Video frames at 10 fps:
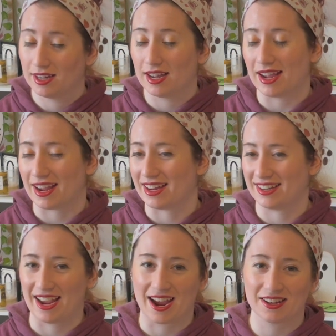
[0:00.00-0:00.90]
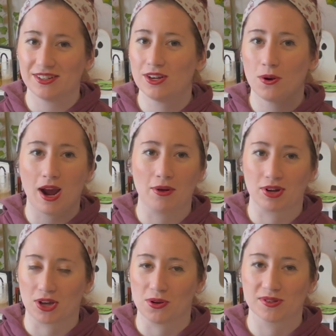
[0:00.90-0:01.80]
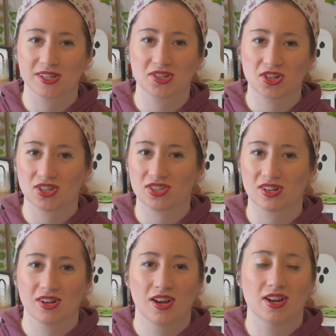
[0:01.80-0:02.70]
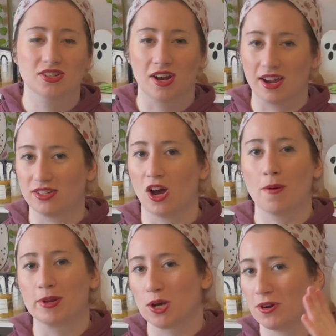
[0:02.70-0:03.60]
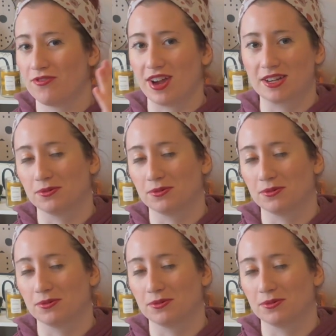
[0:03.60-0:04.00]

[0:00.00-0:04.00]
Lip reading: And yeah, you know how it goes. It's just a domino effect.